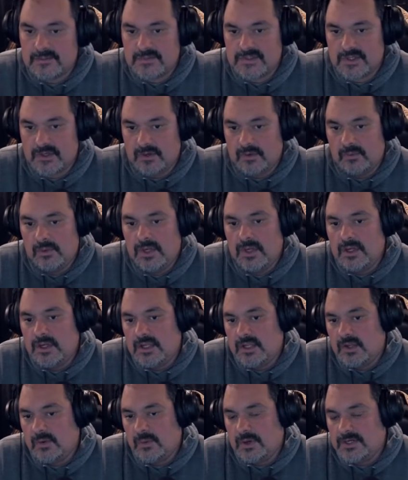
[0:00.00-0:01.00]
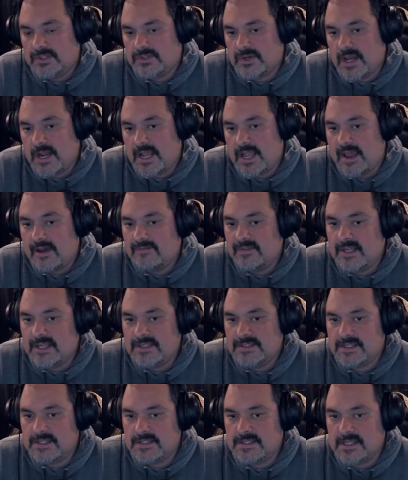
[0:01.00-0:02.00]
So you want to try to have
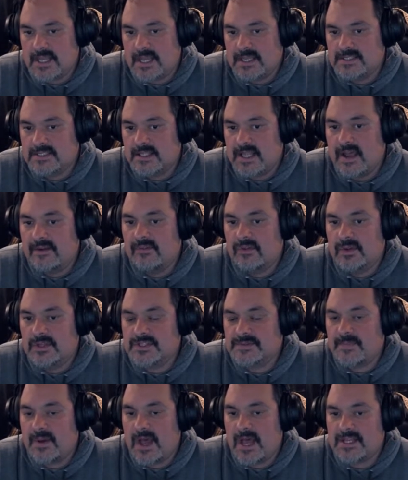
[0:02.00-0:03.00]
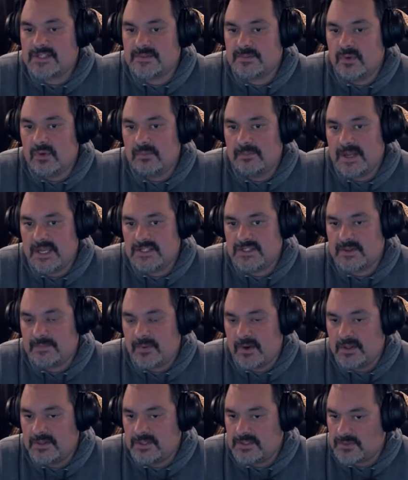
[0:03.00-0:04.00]
these as, as level as possible based
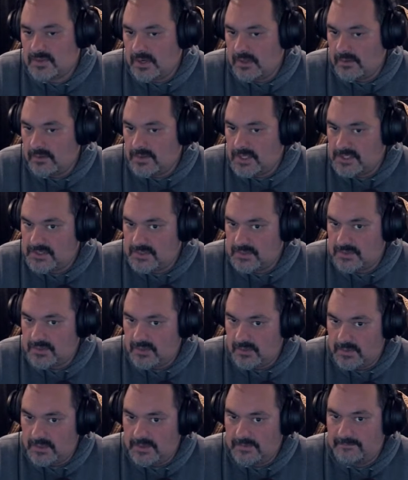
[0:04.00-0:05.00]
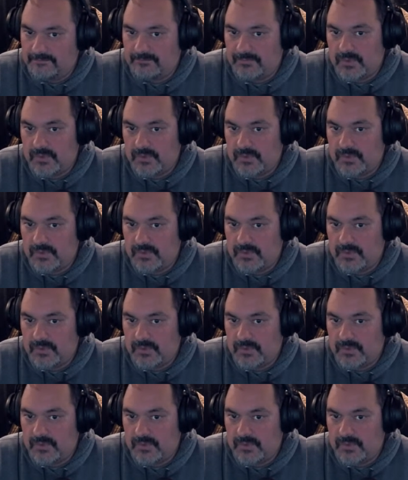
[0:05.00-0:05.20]
upon the trailer that you're doing.